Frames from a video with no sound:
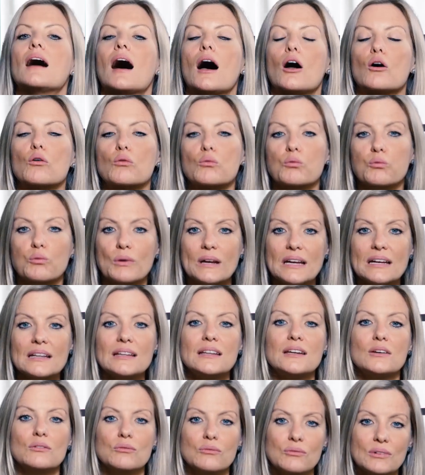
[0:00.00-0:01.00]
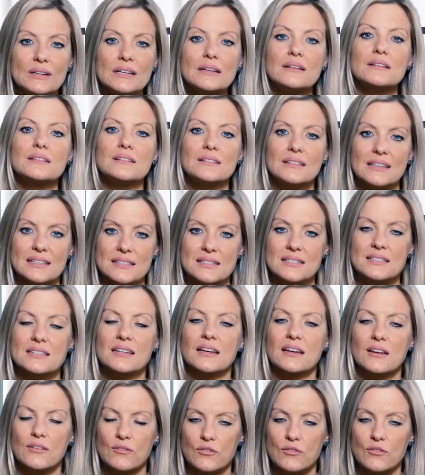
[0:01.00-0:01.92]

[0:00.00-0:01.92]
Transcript: a really realistic